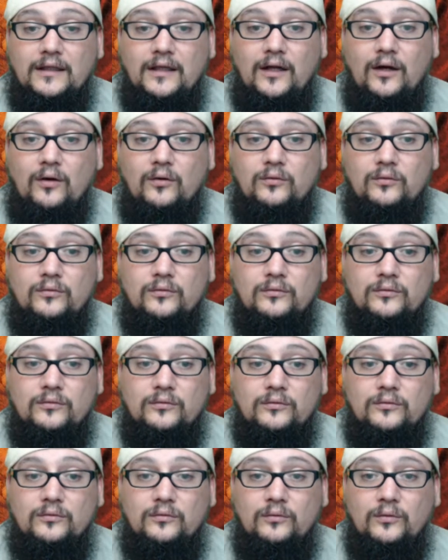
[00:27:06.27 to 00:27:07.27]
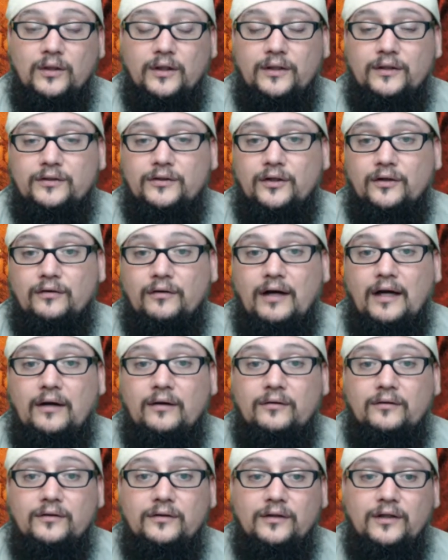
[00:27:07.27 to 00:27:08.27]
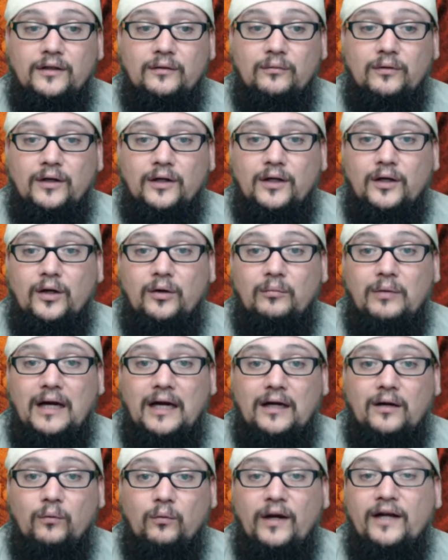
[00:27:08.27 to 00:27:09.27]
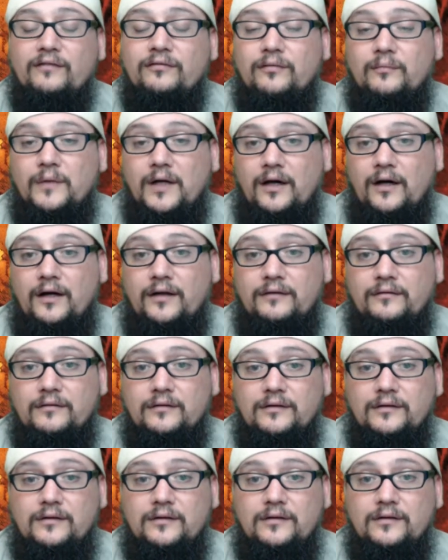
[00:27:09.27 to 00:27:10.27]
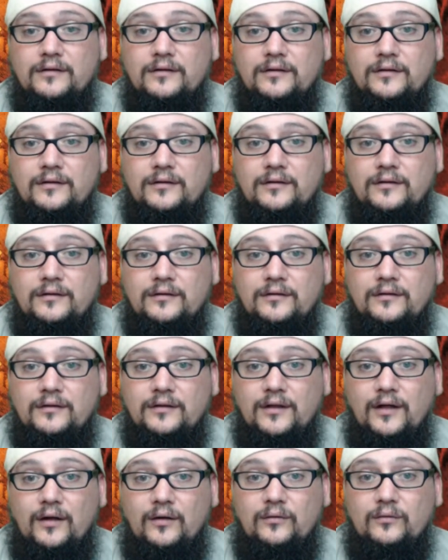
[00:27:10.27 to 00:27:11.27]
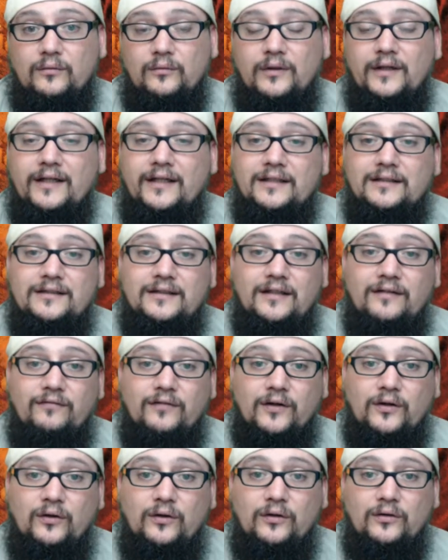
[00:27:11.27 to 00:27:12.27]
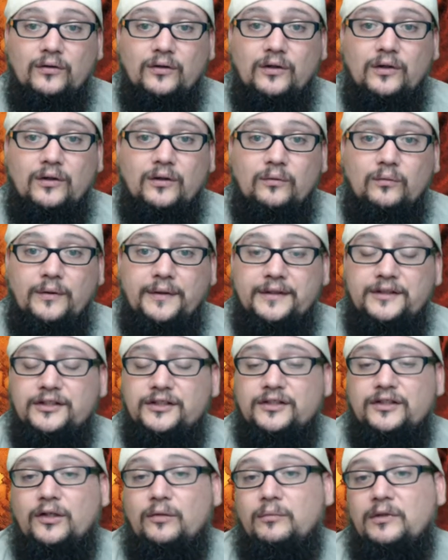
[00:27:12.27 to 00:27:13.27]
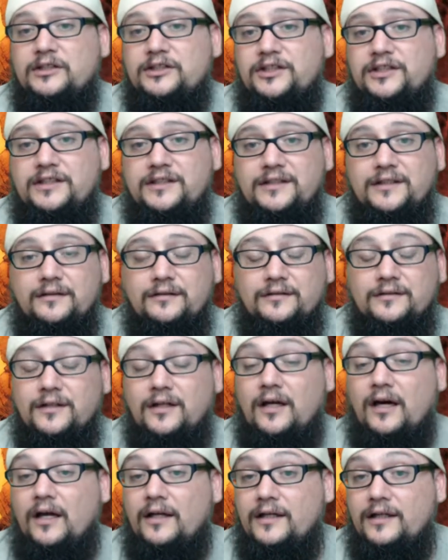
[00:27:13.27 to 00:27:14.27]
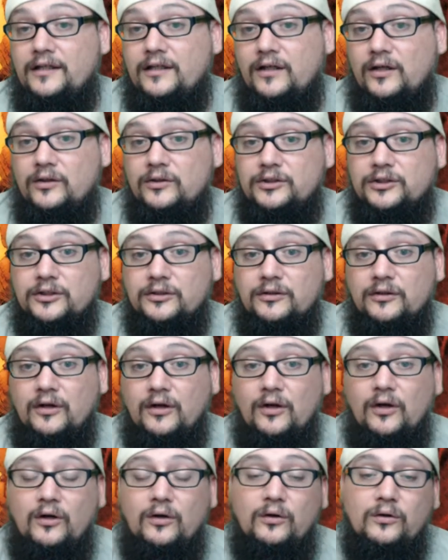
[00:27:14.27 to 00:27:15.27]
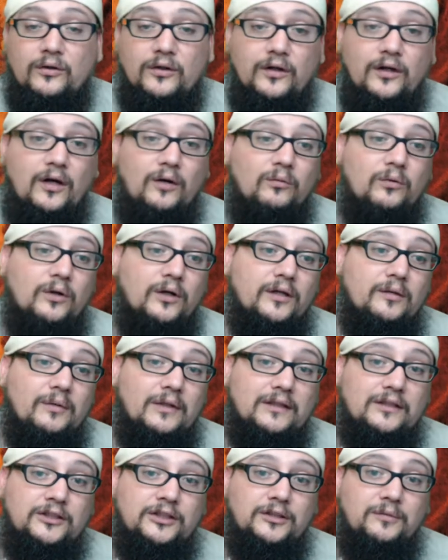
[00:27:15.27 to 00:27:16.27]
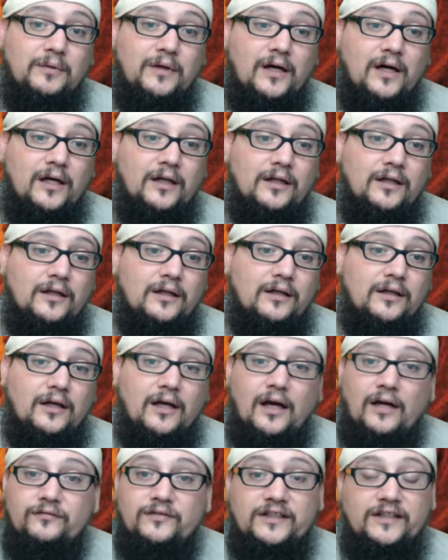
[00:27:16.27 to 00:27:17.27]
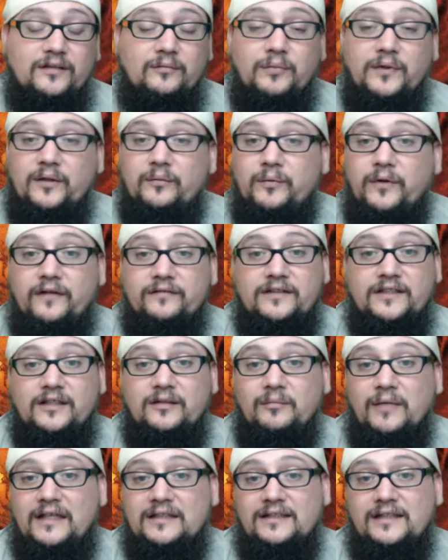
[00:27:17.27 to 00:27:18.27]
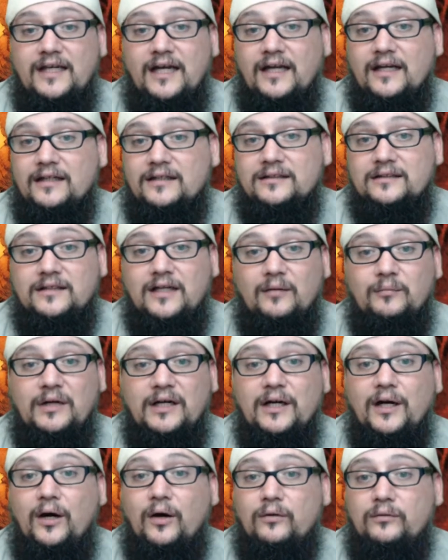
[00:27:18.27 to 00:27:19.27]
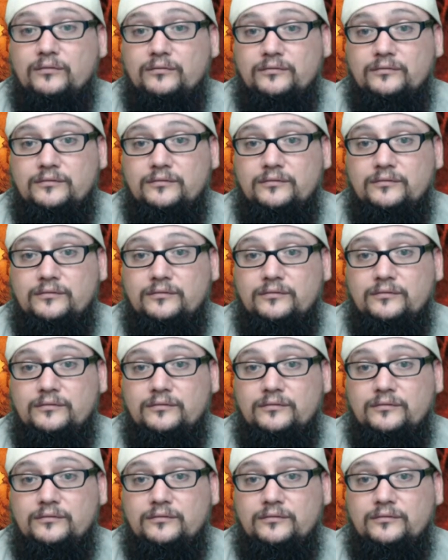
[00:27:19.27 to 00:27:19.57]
you know, we're going to turn around and we're going to go back away from God. You know, when it gets difficult, when it's just so much easier to not eat kosher or to not worry about the Shabbat. I've seen people, I've seen messianics come and go.